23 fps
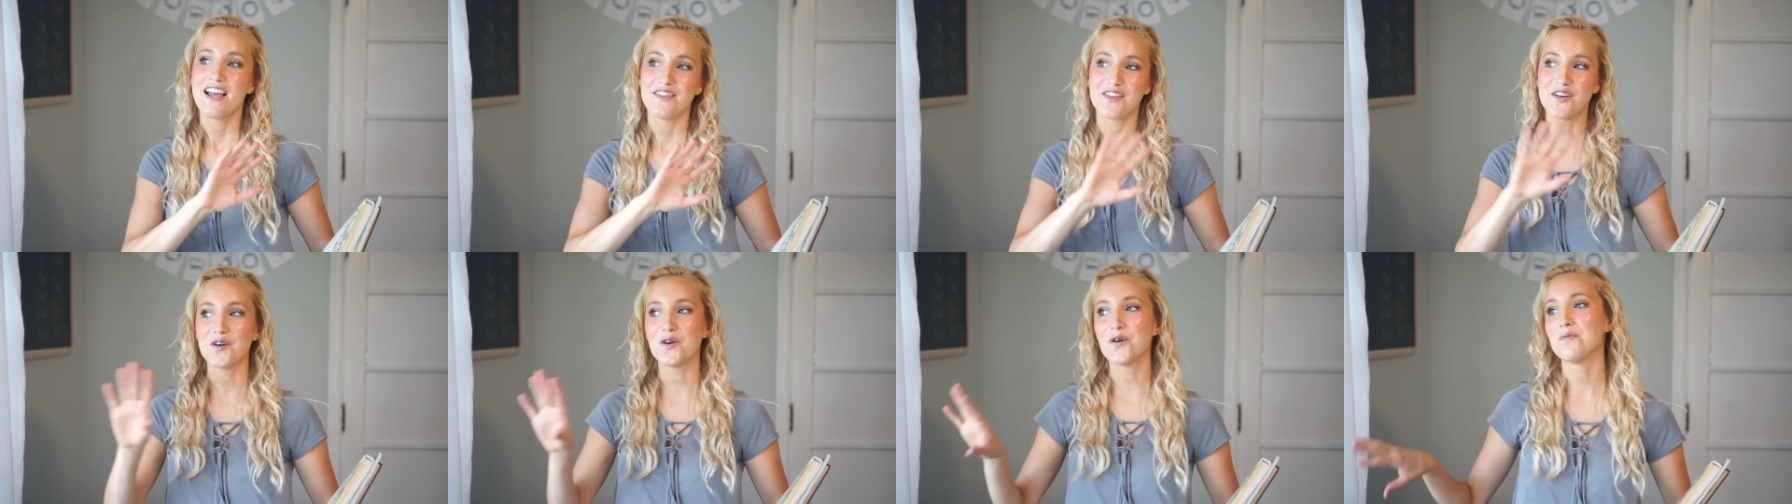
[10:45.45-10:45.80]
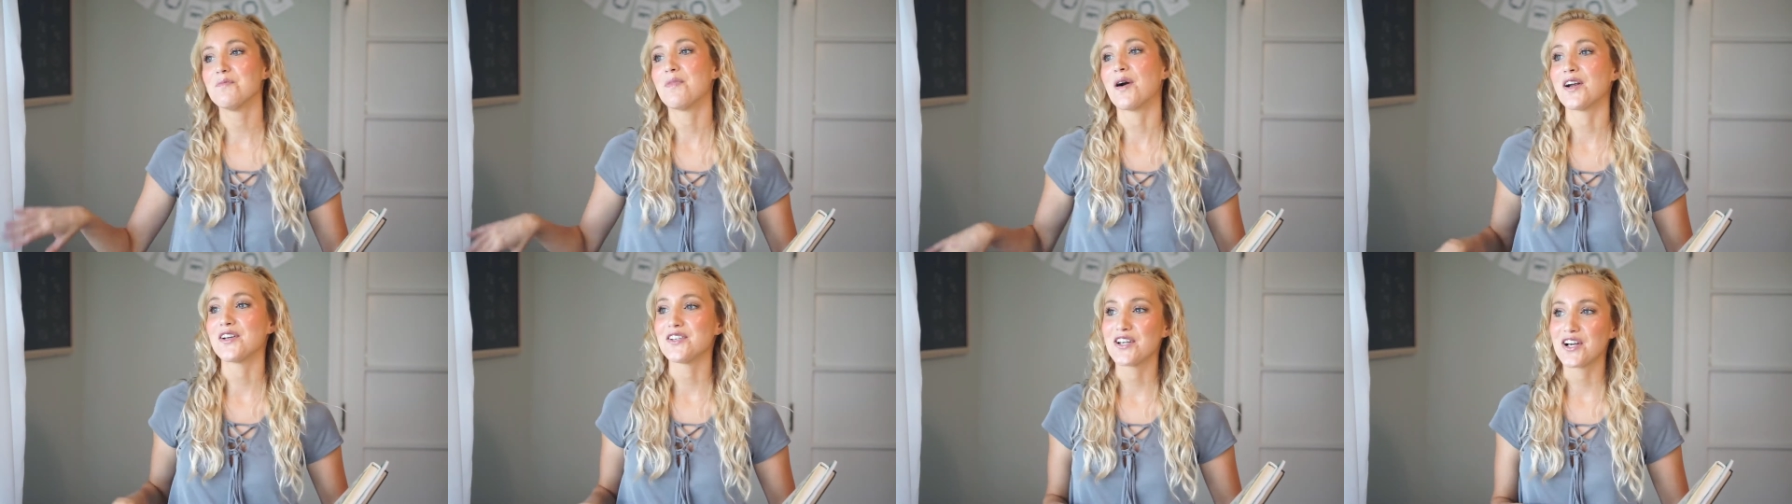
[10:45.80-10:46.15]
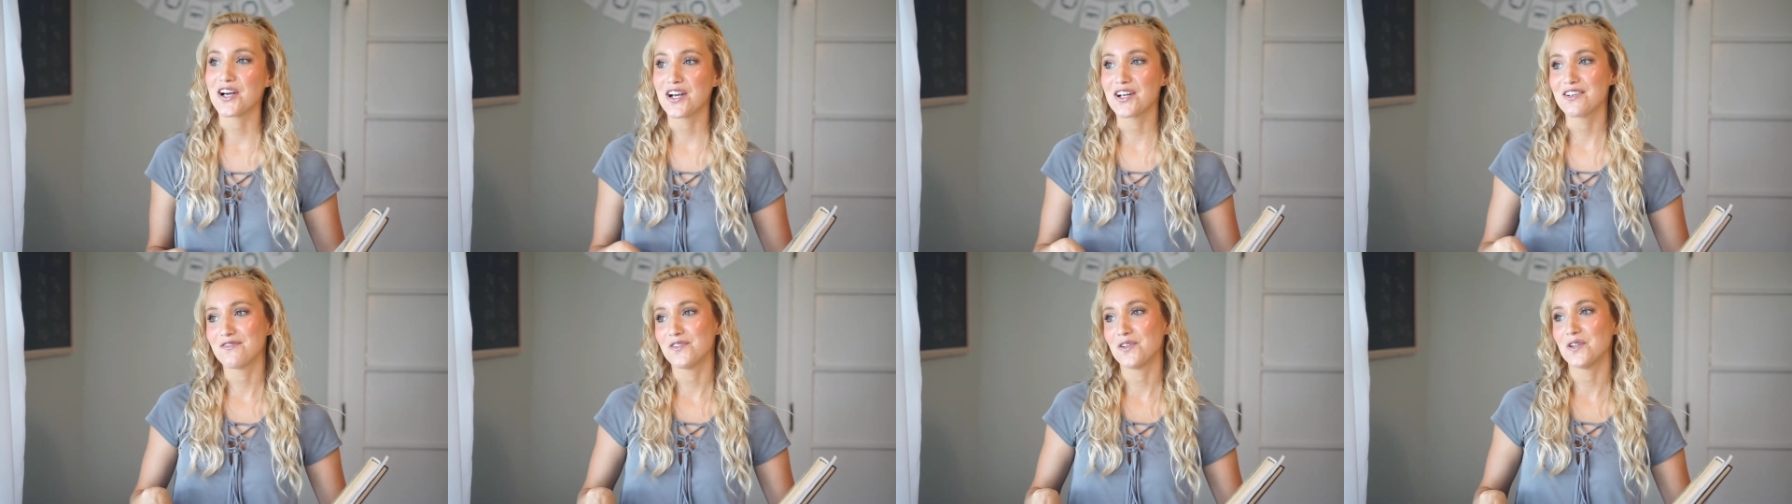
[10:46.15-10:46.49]
The whole
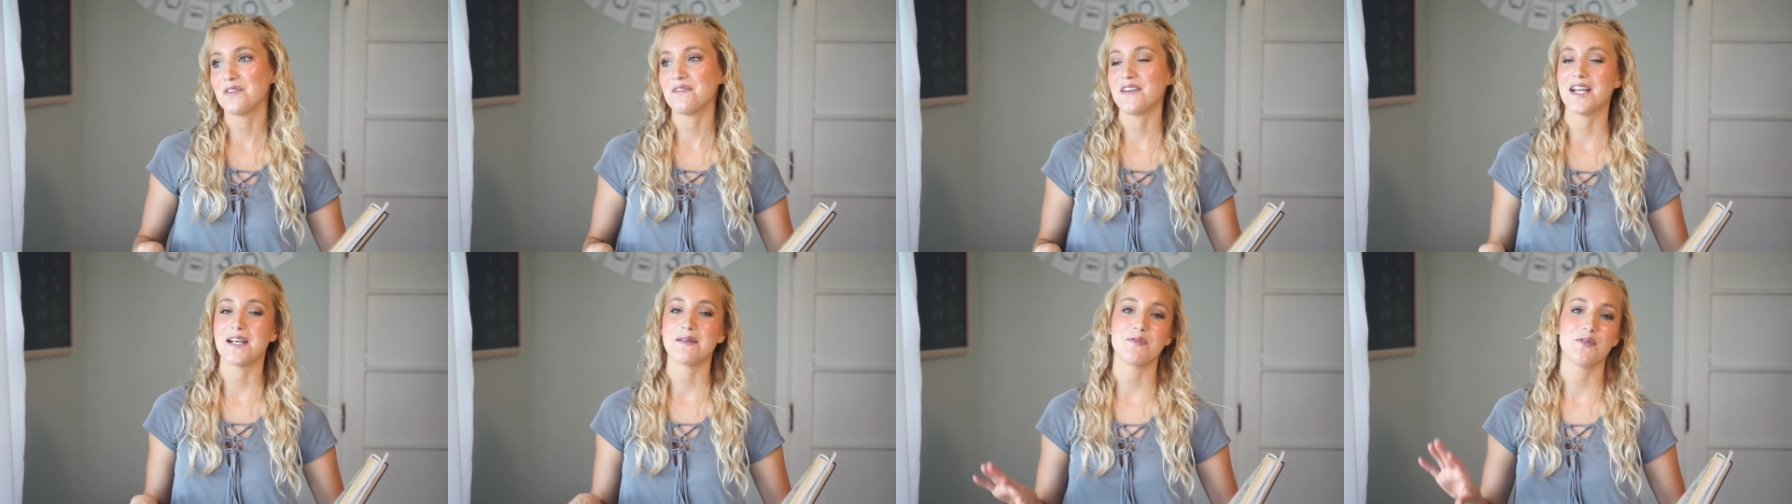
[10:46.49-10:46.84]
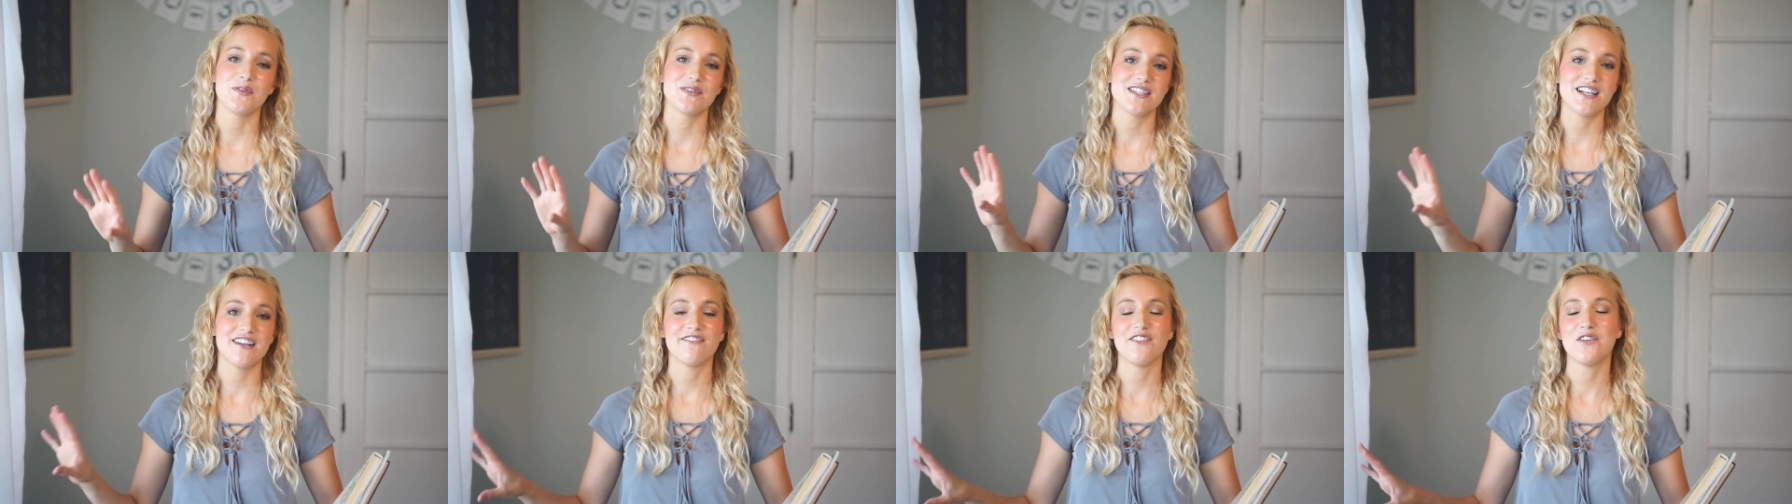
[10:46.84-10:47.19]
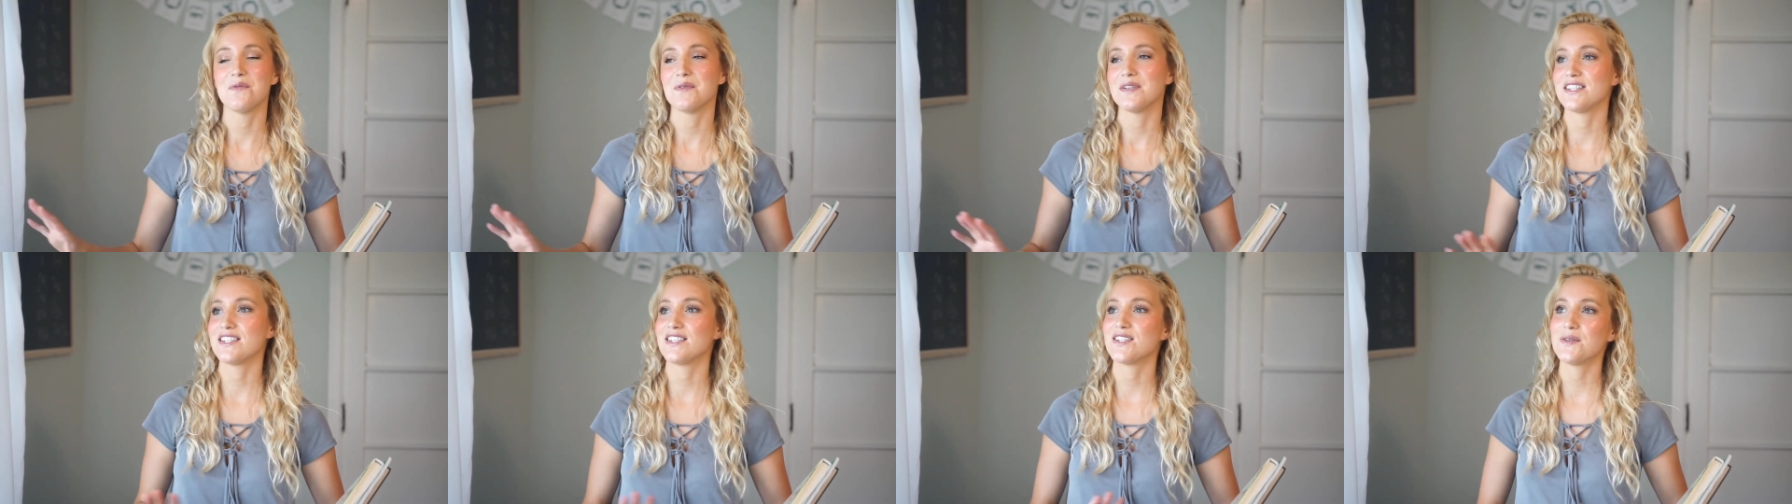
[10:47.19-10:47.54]
barnyard full of animals,
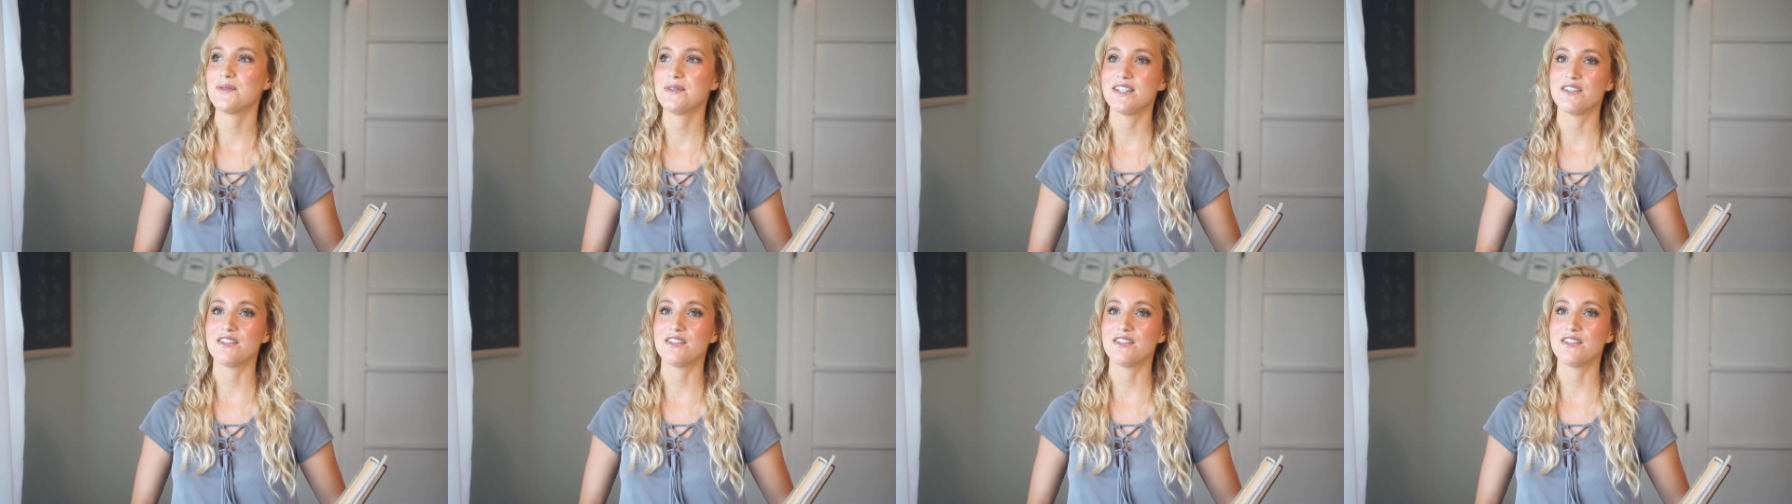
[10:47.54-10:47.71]
everyone is so